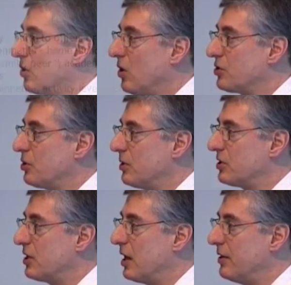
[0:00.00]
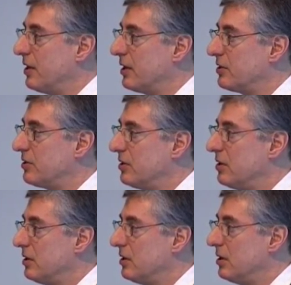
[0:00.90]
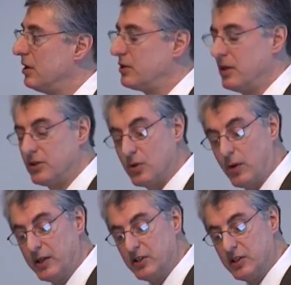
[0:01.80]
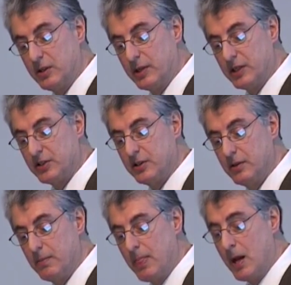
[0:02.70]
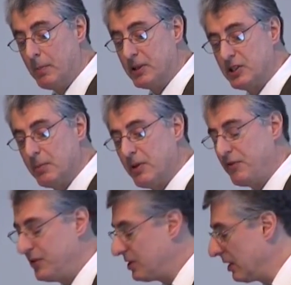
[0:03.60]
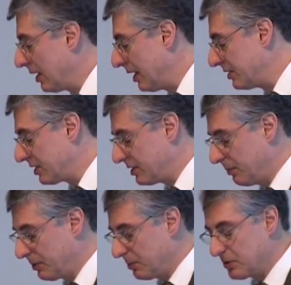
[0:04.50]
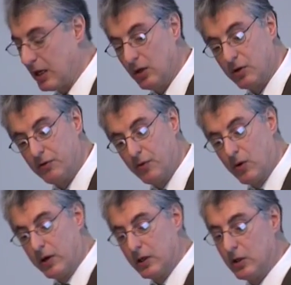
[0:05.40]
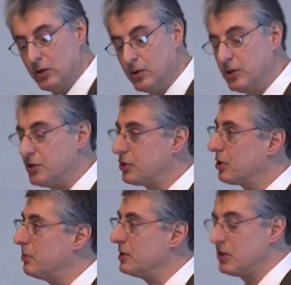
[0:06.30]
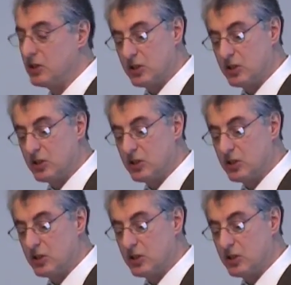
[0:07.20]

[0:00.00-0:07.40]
also a sign that it's quite serious. But some of the physiologic symptoms I look for include disturbance in